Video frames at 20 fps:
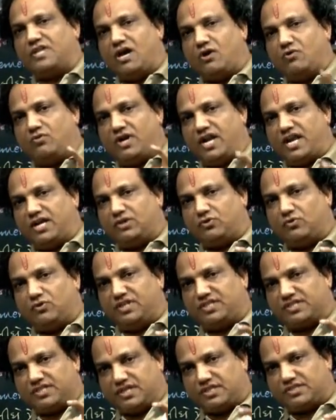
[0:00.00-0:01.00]
I would like to
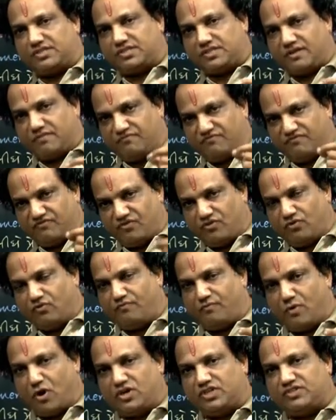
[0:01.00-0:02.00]
discuss some few
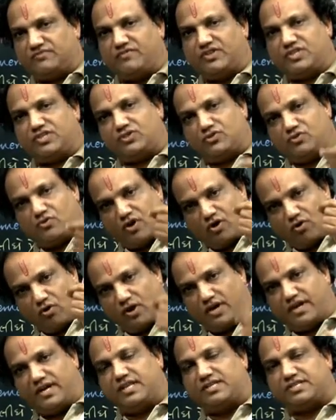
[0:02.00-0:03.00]
points which you have
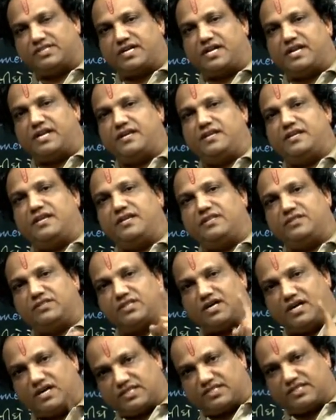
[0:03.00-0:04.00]
already studied in
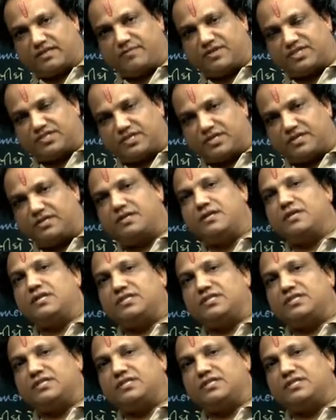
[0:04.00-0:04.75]
third semester.